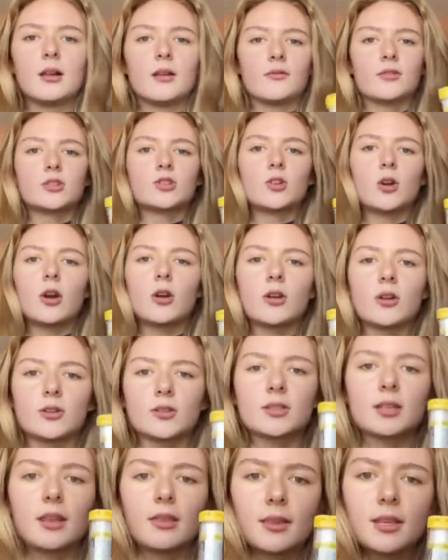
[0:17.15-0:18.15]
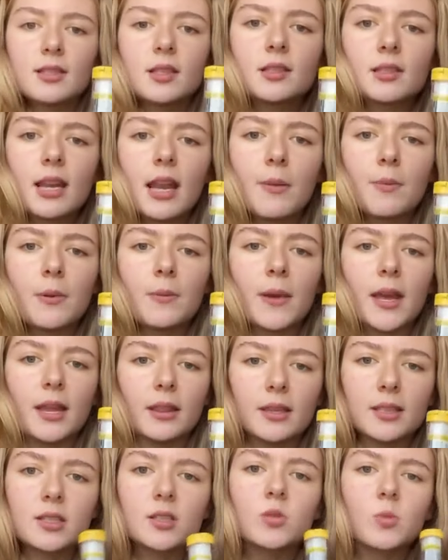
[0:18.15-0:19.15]
For starters, this is an
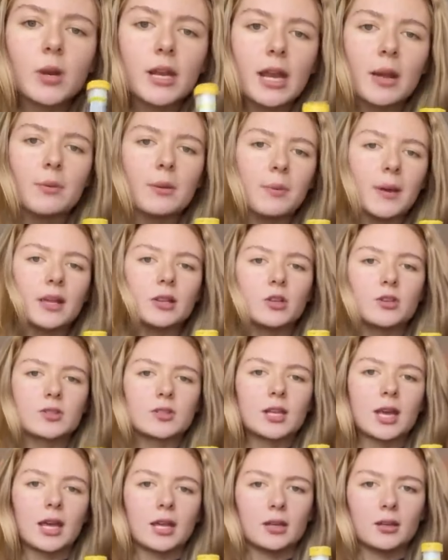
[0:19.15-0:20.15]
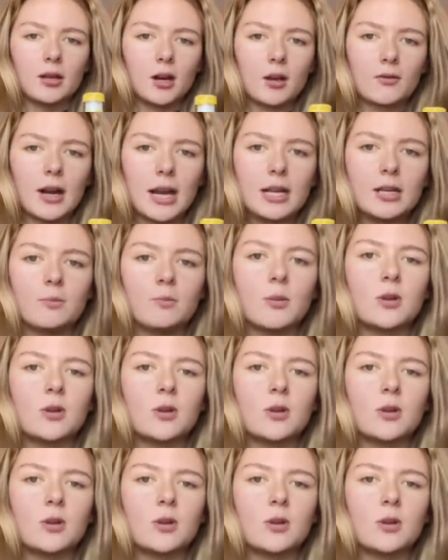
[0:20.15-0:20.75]
EpiPen. This is what an EpiPen looks like, all right?